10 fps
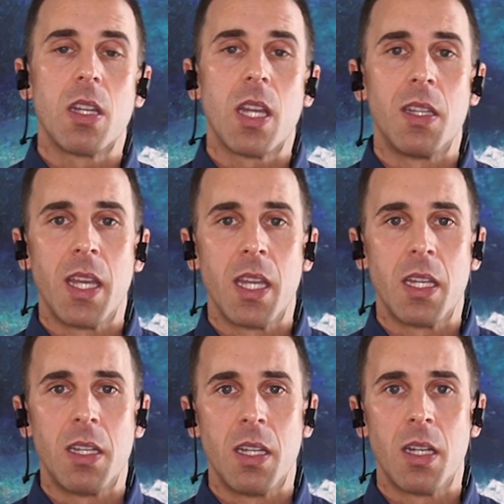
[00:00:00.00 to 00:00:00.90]
and
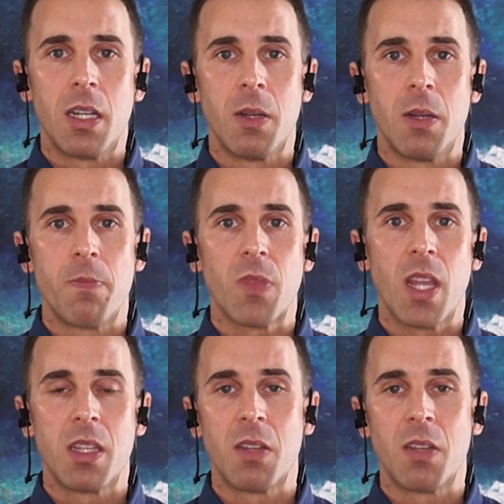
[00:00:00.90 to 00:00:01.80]

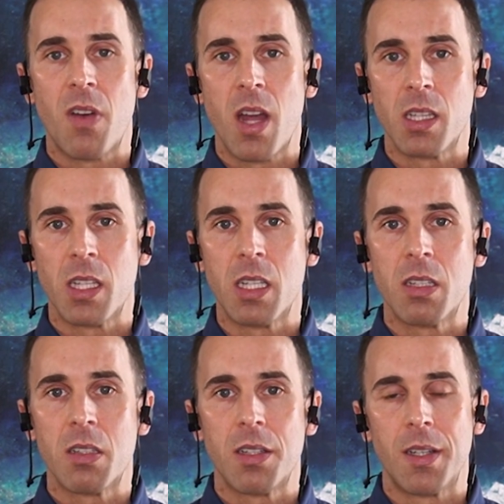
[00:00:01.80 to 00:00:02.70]
then
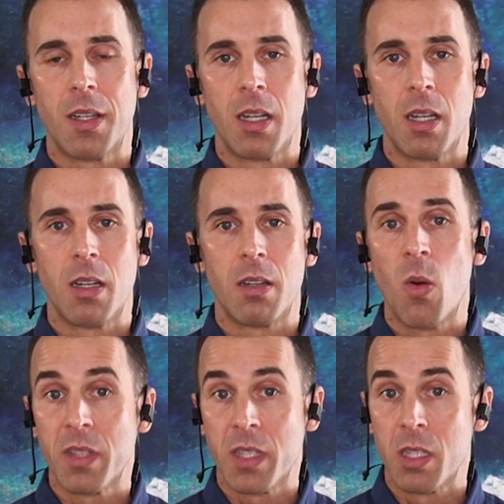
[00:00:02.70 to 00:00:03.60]
finally,
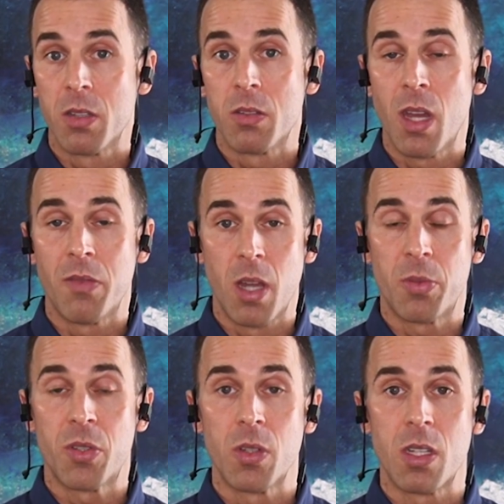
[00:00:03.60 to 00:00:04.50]
hopefully, you have the
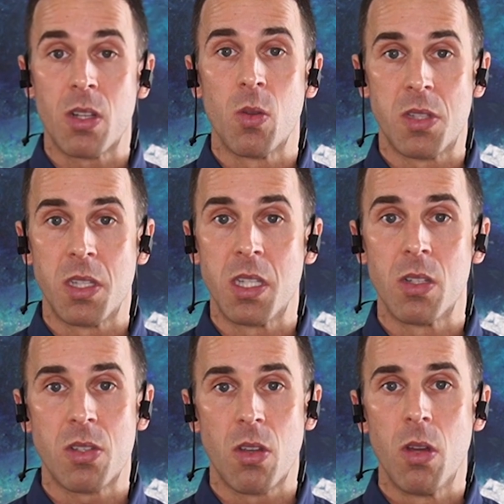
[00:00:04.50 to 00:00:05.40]
opportunity to close the
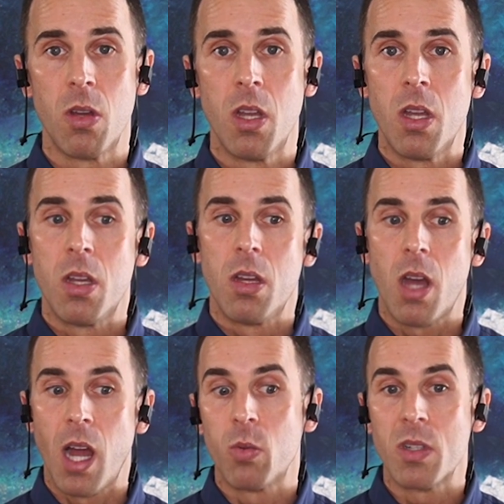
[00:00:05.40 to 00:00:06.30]
deal. So
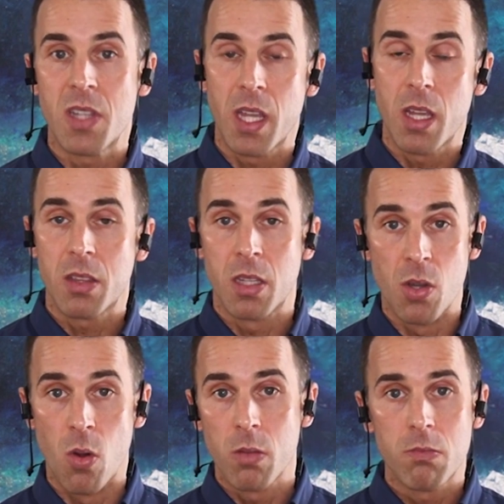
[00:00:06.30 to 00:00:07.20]
I would say at the
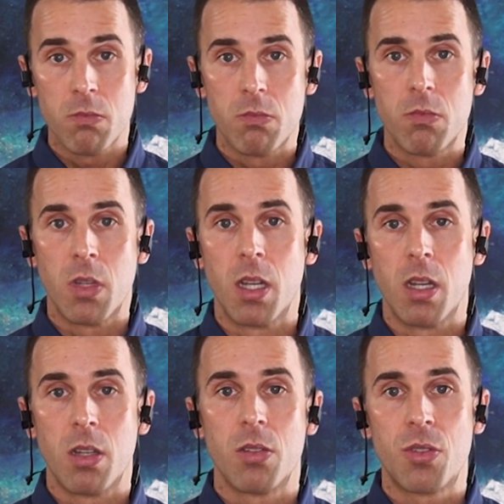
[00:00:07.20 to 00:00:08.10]
norm,
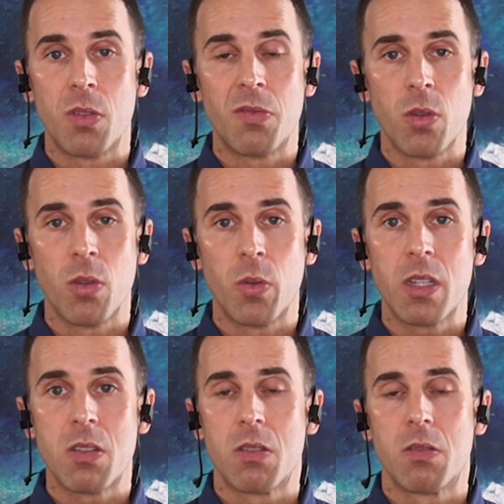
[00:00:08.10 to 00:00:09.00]
2 to 4
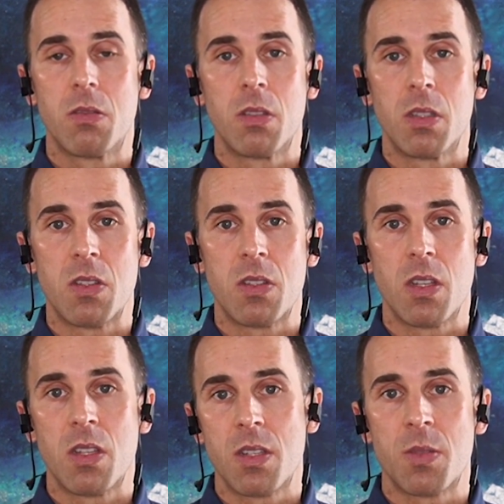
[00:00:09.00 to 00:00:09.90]
weeks
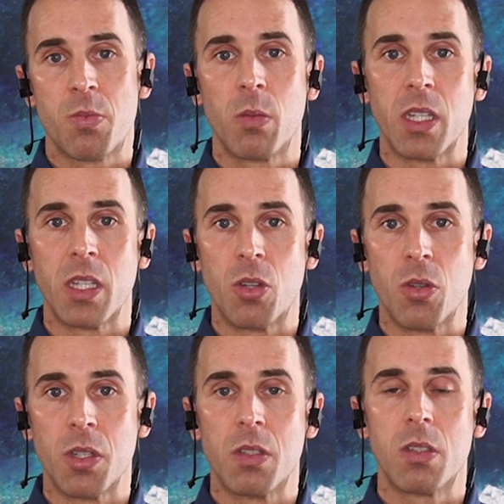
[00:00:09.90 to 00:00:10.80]
is probably a
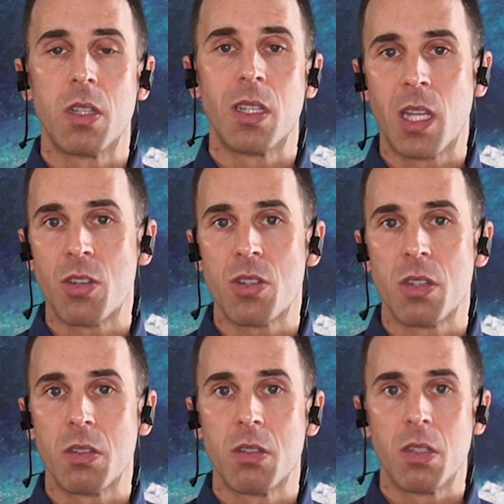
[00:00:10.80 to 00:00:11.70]
good
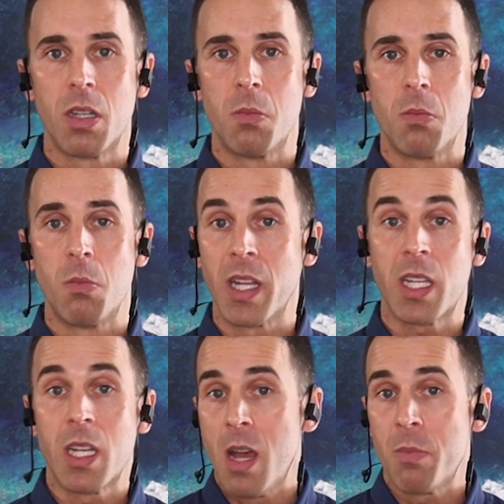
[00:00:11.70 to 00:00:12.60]
indication, but it
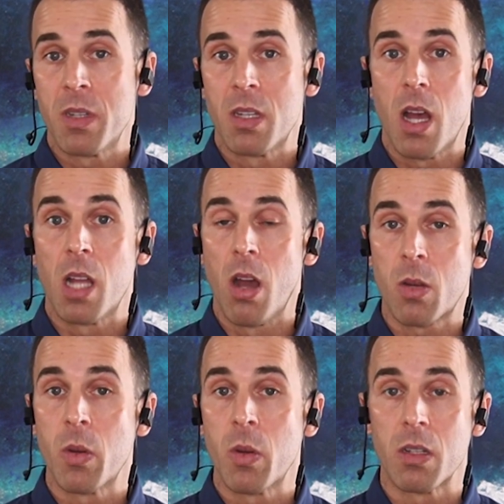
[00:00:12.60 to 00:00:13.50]
can happen a
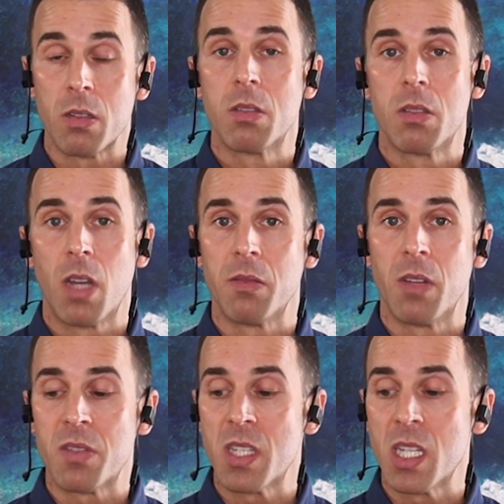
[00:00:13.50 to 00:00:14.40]
lot quicker.
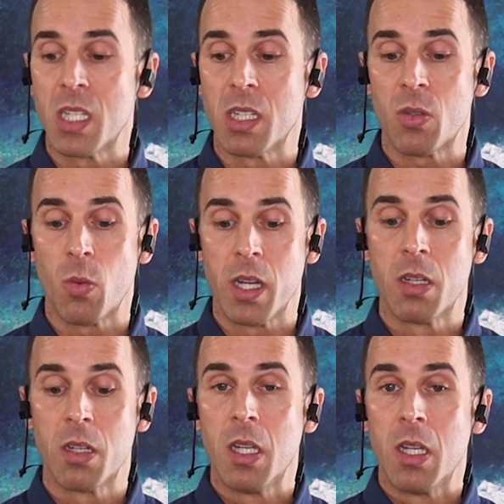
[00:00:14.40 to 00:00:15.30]
I've seen it to
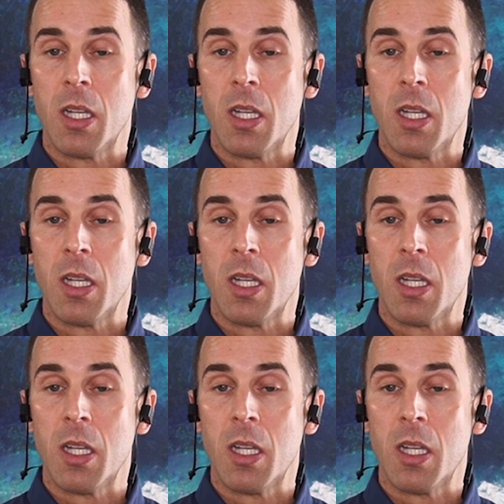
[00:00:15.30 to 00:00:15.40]
where,